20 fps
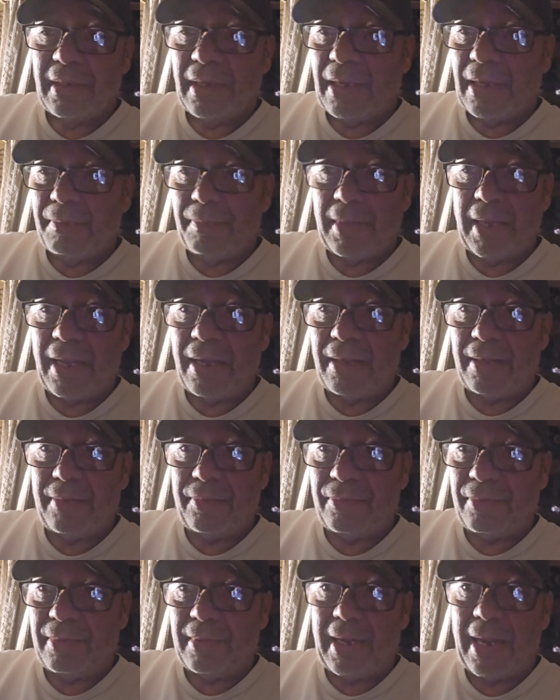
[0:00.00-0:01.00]

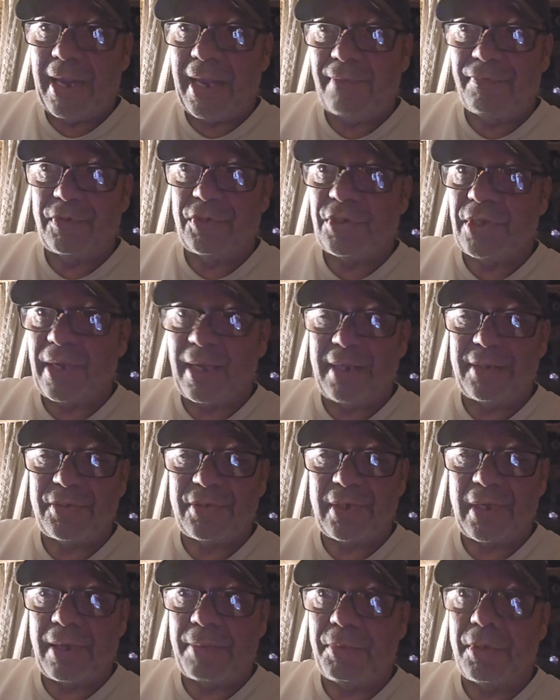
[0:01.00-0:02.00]
I have a chance
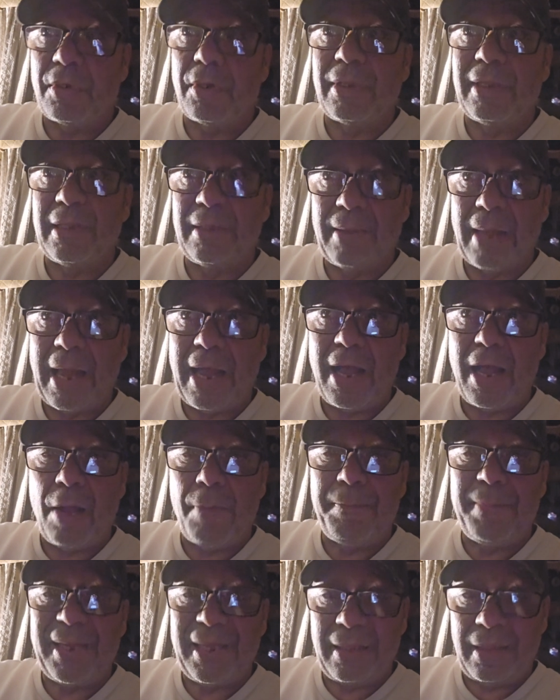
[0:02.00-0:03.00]
now. I'll
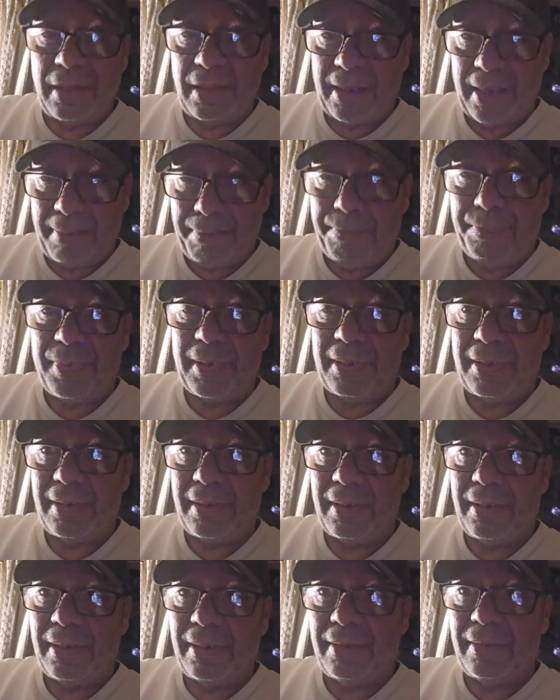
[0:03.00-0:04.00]
be limping
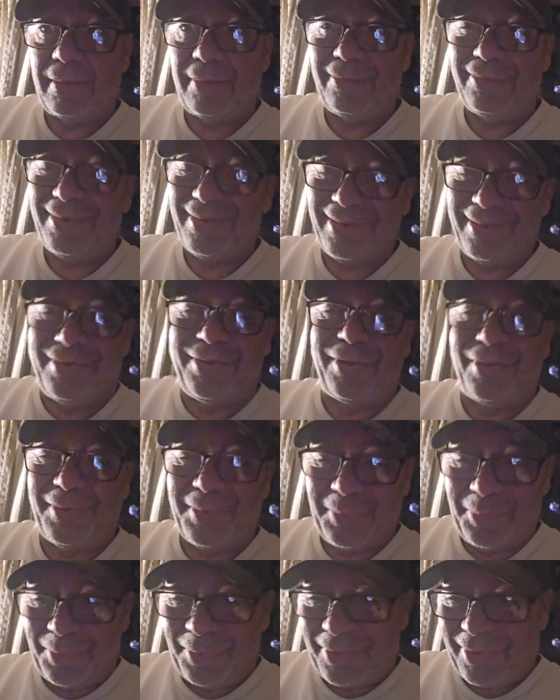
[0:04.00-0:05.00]
into
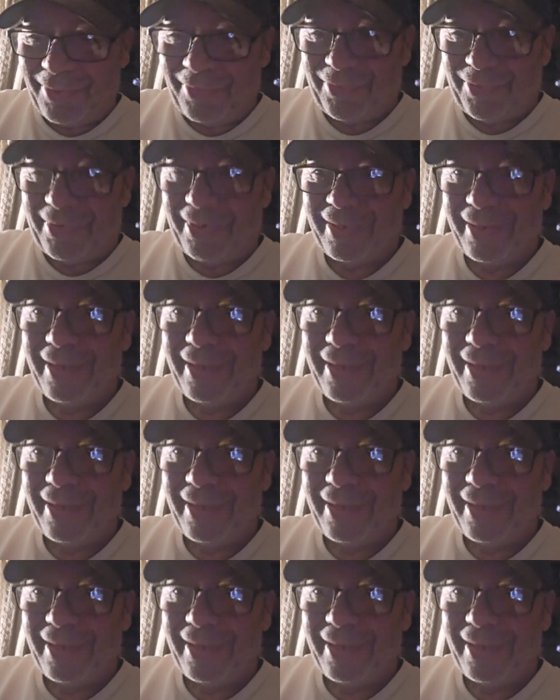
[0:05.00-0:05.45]
the woods.